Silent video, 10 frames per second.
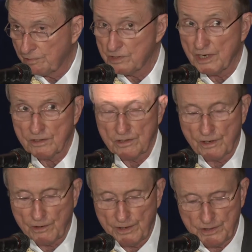protected
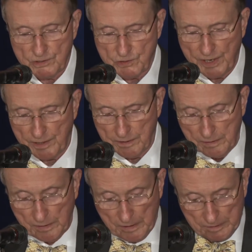area estate.
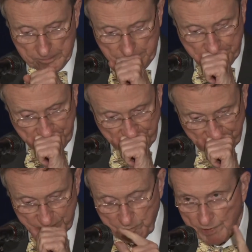
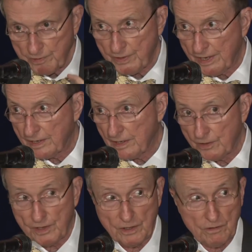Part of that, I
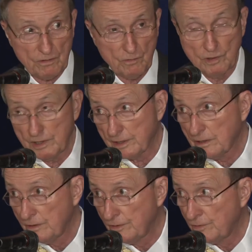think, will
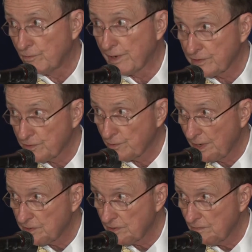include
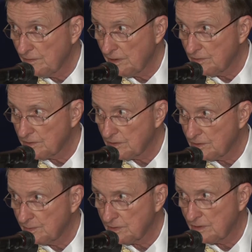restoration of
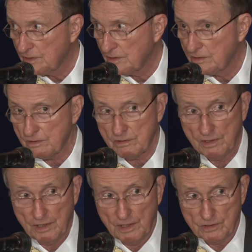ecosystems, because there's
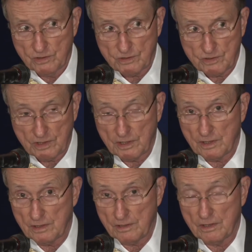just
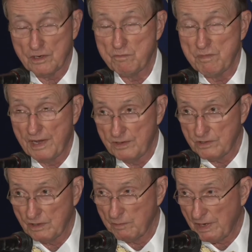an
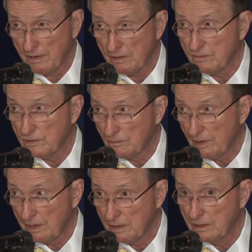amazing amount of
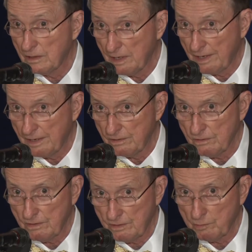degraded land
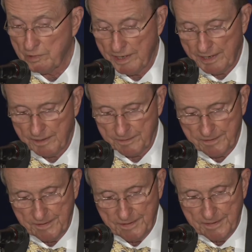on the planet.
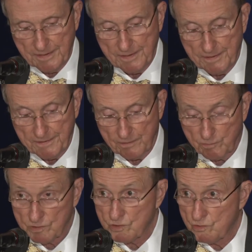And
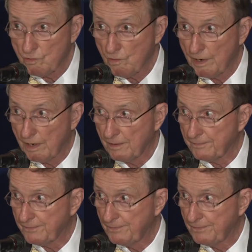restoring